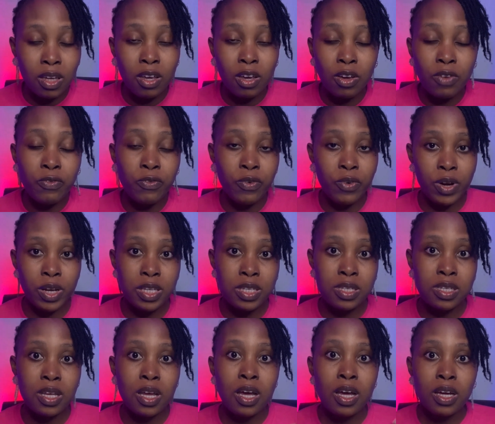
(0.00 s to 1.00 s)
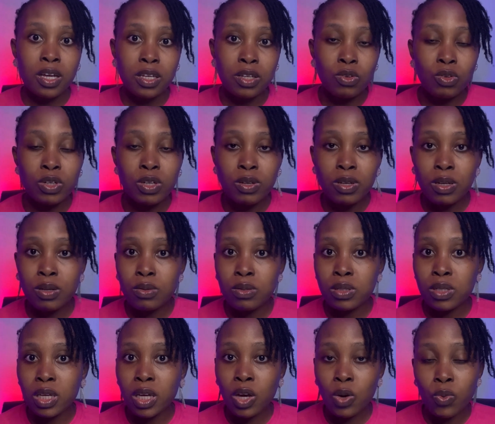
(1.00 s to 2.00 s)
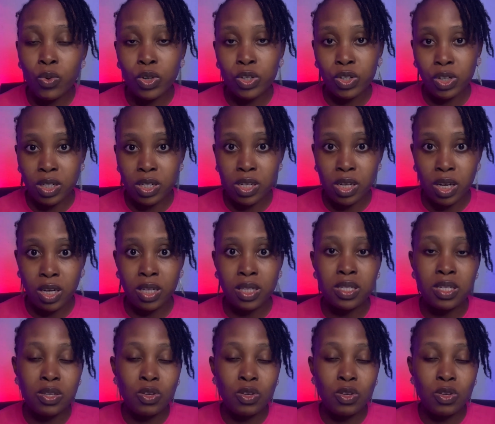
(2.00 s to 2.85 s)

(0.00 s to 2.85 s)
phrase, the keyword you're targeting.